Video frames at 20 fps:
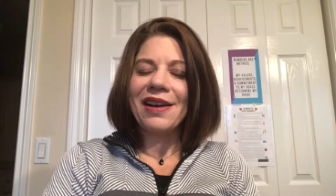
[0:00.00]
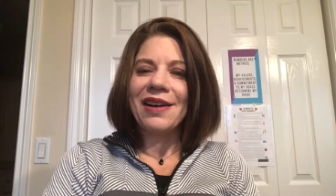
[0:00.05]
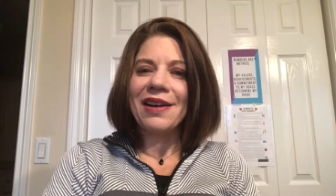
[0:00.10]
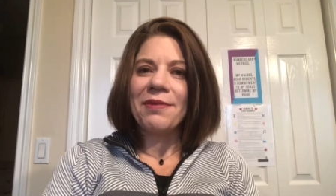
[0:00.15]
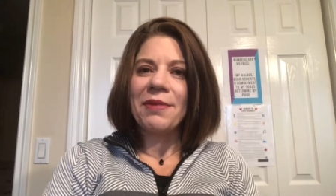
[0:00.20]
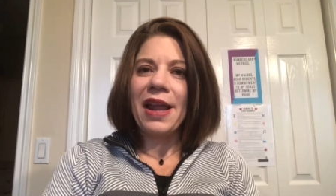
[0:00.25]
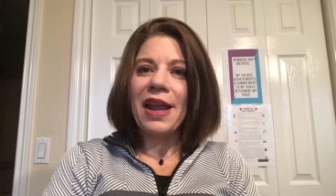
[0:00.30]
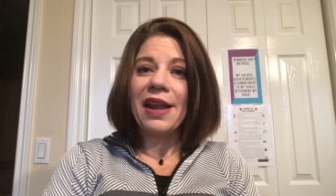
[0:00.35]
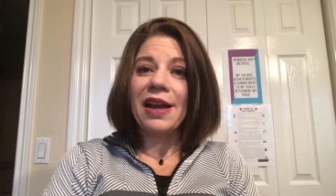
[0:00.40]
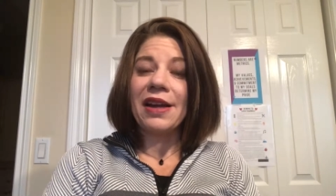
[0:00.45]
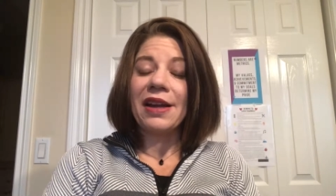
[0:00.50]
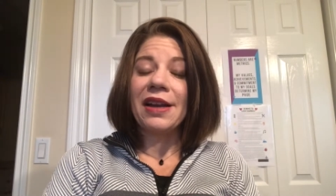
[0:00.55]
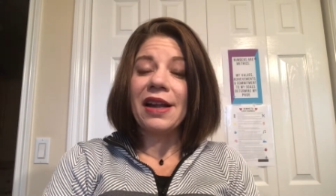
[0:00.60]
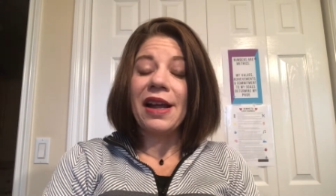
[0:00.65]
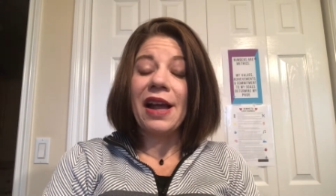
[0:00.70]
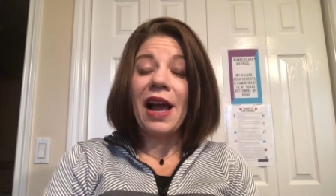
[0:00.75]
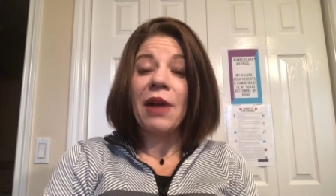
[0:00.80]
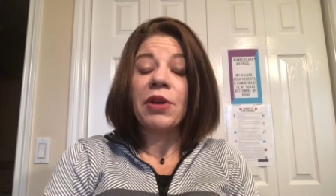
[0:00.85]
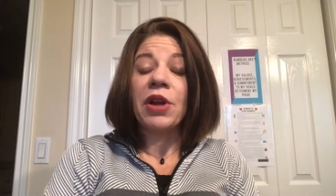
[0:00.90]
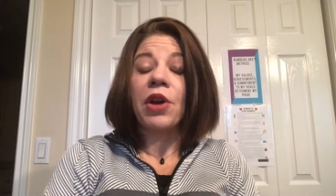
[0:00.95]
Um, and
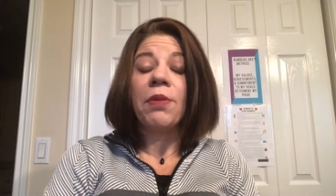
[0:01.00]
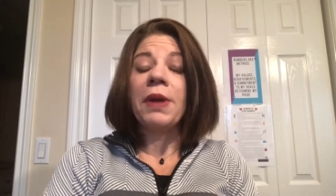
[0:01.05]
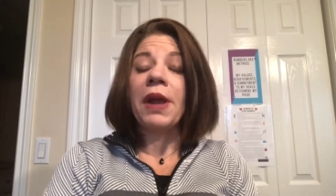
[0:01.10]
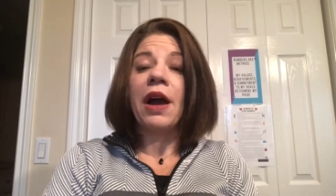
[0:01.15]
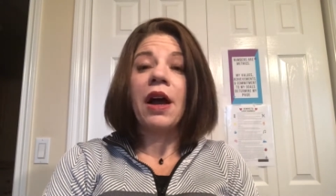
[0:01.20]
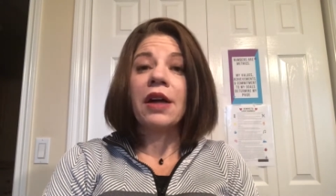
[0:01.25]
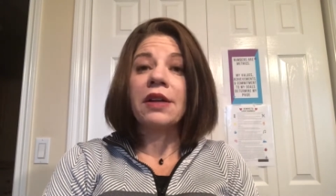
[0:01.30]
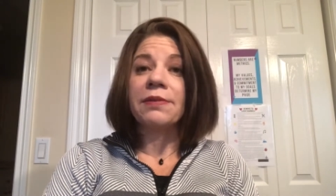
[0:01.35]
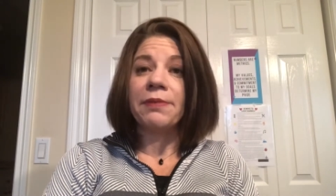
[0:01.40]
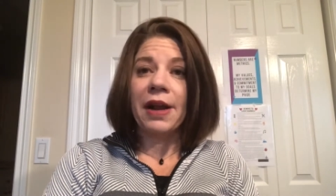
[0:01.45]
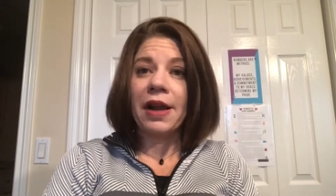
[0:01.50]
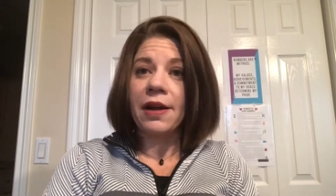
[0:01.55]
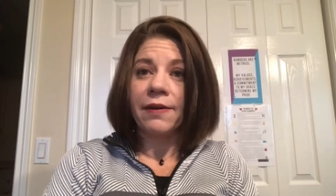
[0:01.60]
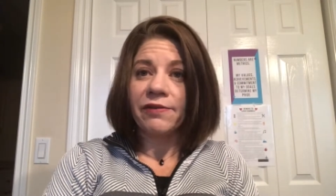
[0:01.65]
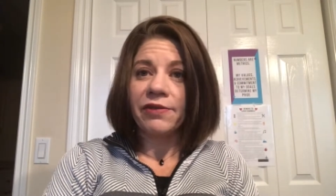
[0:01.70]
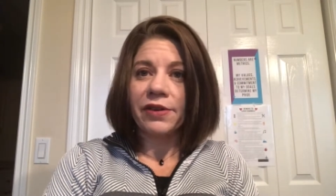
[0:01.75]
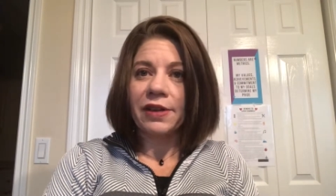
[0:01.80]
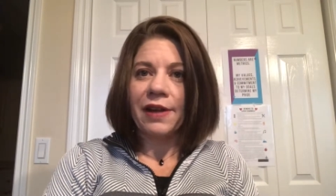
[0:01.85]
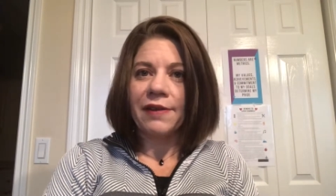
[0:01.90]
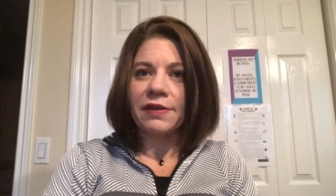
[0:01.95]
I would go beyond my
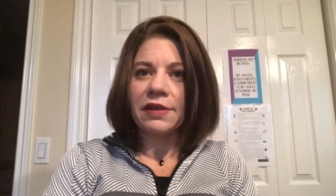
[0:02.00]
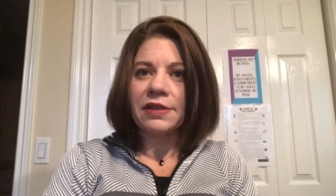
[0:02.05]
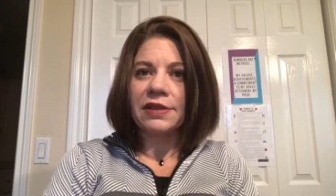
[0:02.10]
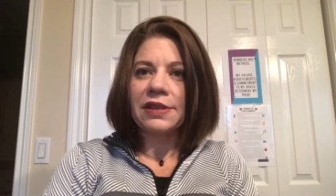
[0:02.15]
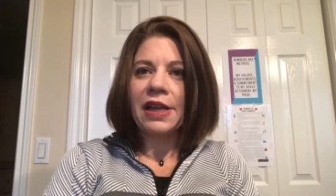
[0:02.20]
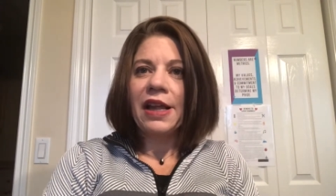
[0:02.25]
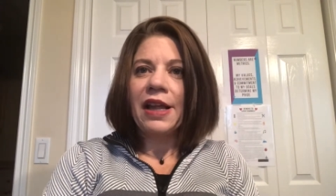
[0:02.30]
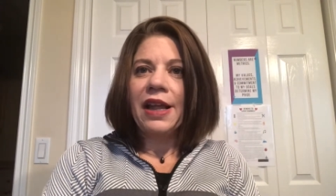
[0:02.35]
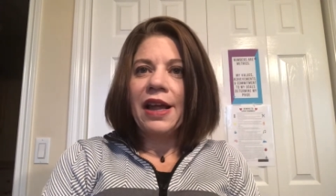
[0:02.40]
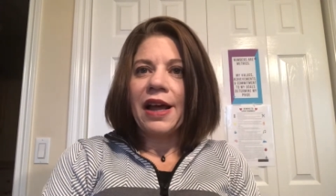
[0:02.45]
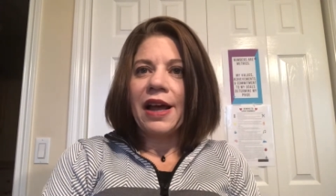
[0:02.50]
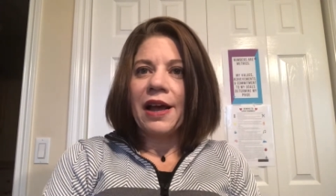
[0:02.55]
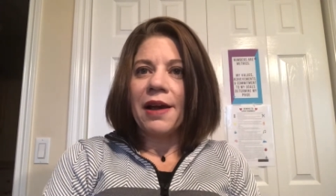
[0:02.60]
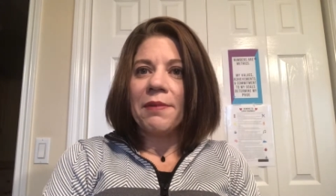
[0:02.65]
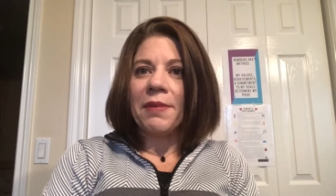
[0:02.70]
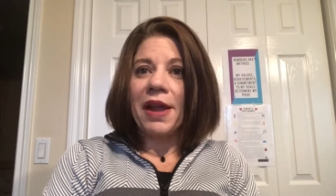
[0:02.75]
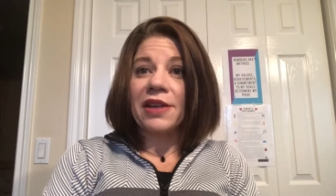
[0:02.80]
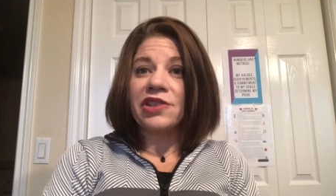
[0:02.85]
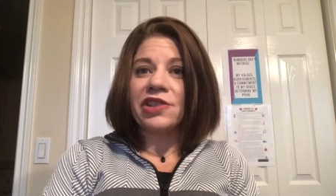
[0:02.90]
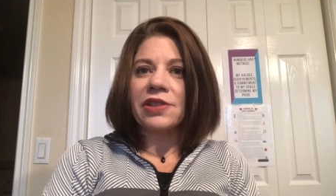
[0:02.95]
comfort levels
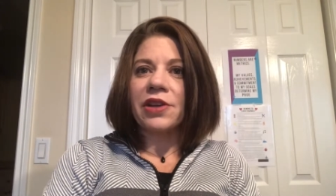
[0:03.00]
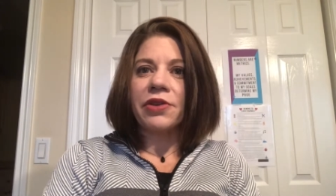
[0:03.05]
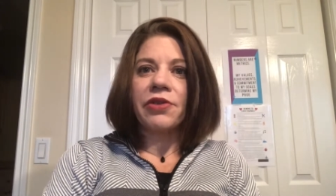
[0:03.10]
um, and just